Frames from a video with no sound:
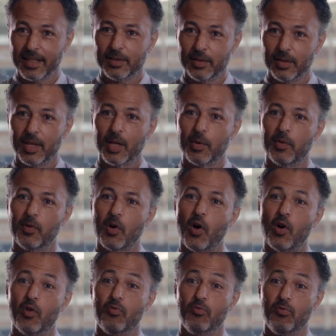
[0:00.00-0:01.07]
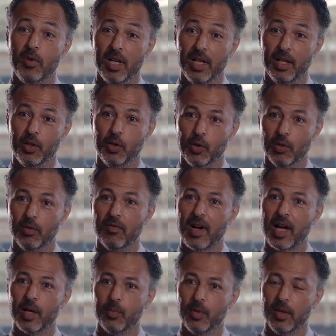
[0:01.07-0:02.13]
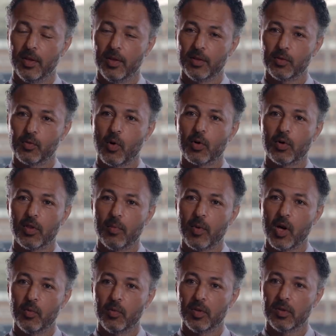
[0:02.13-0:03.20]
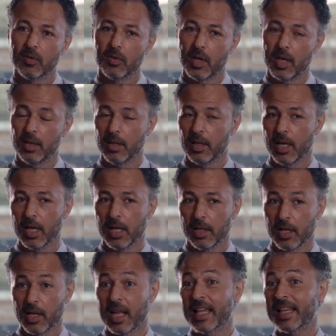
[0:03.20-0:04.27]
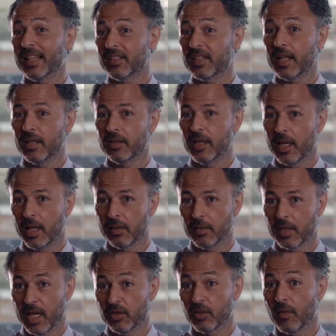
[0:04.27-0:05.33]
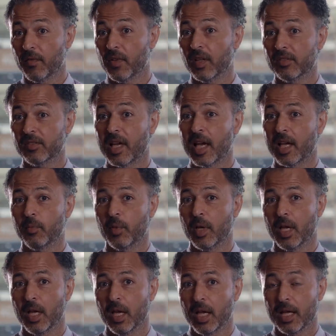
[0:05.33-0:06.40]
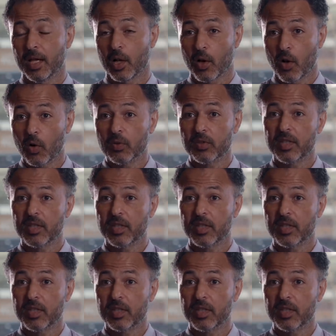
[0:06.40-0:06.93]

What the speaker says: I just think we've got a really good vibe within the squad at the moment. And, you know, like I said, it's the first time in a long